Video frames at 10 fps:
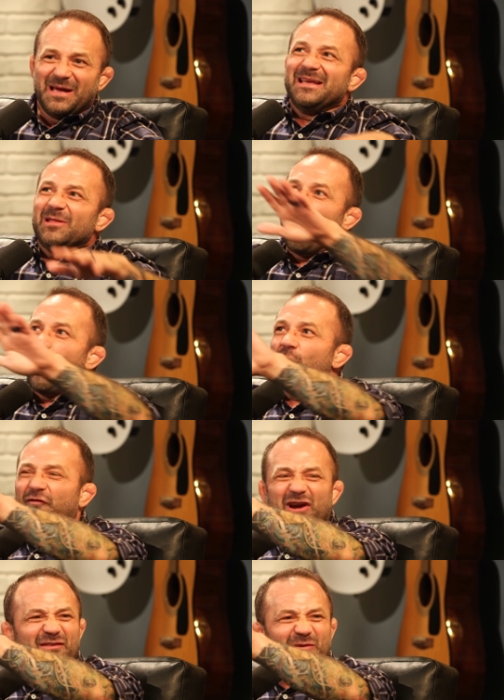The whole
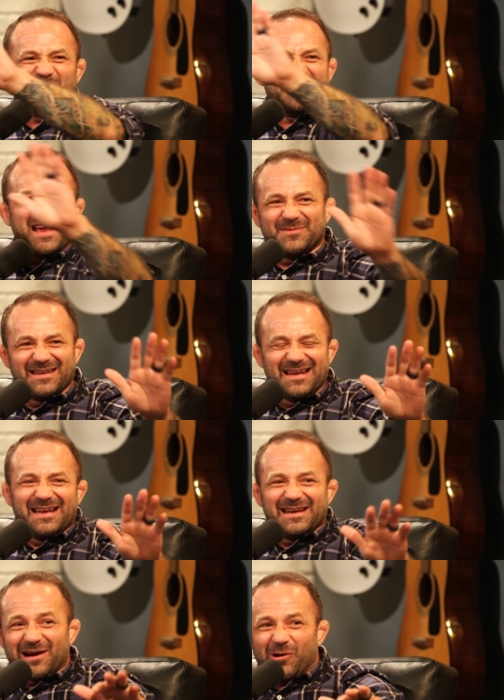front of it was taped,
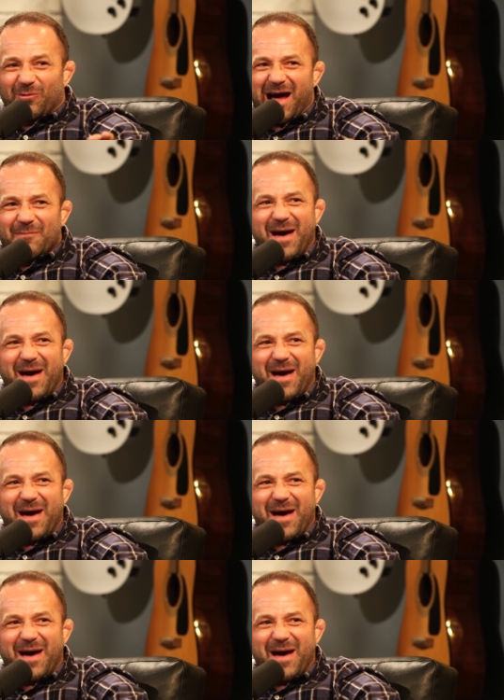and you got to go around